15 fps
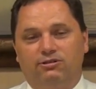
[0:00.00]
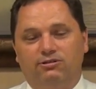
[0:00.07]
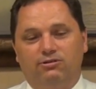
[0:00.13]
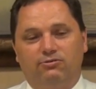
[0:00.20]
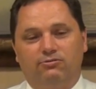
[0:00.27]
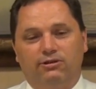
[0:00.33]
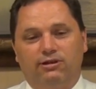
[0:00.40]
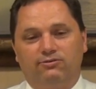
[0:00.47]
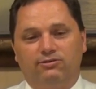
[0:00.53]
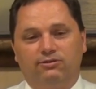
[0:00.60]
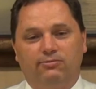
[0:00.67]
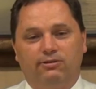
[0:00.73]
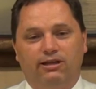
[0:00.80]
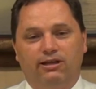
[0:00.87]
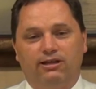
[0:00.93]
We have
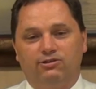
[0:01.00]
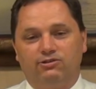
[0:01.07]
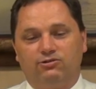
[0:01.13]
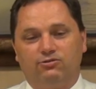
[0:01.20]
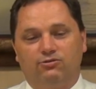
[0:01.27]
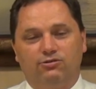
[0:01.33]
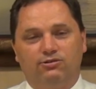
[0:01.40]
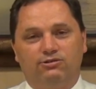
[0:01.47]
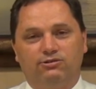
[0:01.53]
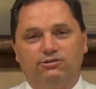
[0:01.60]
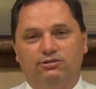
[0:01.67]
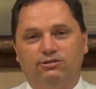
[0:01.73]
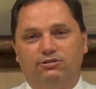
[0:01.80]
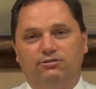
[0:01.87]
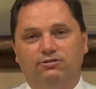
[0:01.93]
some of the highest
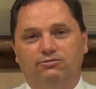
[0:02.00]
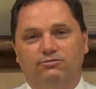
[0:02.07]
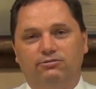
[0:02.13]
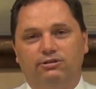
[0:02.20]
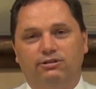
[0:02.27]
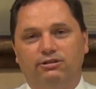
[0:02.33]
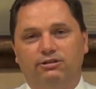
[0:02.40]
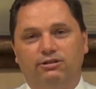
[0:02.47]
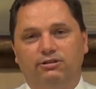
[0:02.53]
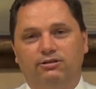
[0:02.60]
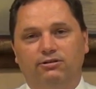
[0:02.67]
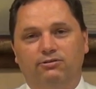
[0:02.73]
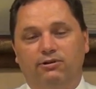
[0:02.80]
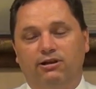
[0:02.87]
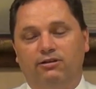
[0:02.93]
scores
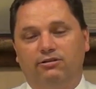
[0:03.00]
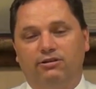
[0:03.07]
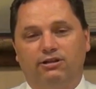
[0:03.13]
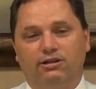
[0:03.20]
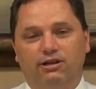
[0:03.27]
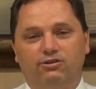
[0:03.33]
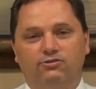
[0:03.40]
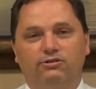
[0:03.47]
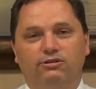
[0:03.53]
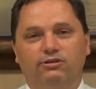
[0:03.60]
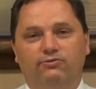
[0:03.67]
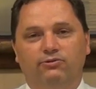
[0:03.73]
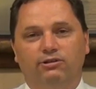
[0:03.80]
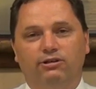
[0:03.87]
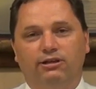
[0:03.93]
around in the country
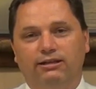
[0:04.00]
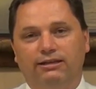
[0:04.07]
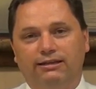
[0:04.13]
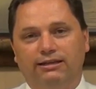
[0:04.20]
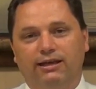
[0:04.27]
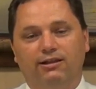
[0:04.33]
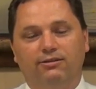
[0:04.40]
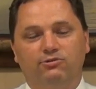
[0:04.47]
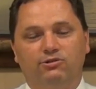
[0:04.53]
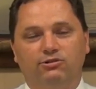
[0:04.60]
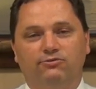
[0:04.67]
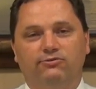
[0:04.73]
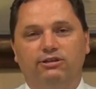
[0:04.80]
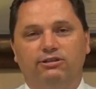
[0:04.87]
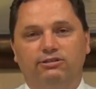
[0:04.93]
if you look at Gallup
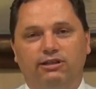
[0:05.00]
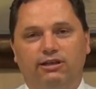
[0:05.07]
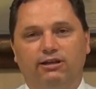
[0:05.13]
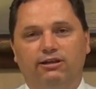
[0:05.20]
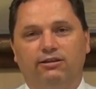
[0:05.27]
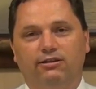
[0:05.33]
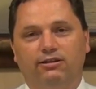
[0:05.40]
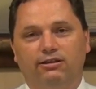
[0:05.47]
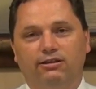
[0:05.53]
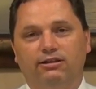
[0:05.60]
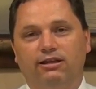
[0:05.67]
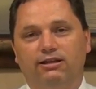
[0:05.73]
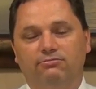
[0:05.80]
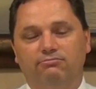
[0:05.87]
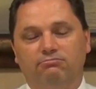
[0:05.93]
surveys and that kind of thing, and